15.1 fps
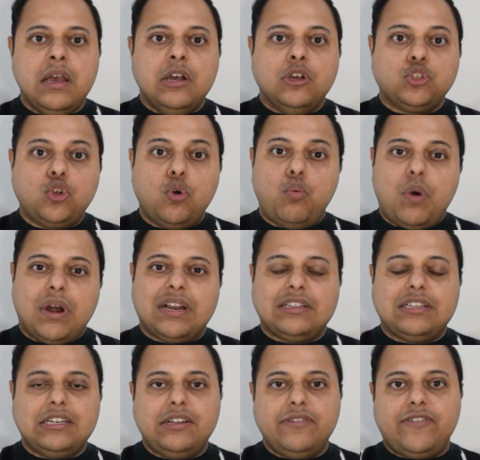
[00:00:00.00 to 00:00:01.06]
So what are
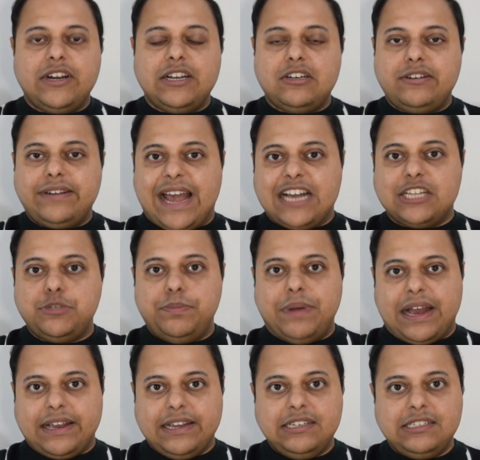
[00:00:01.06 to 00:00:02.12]
the different tax
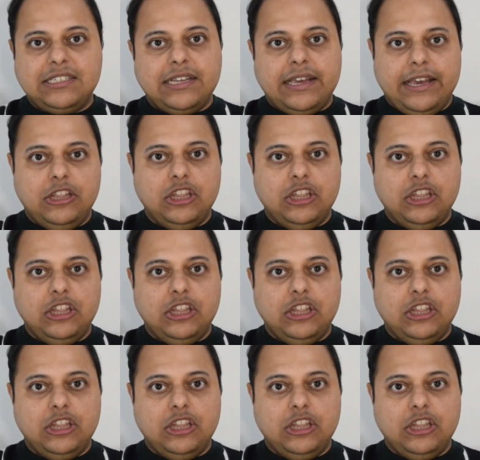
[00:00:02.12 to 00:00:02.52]
brackets in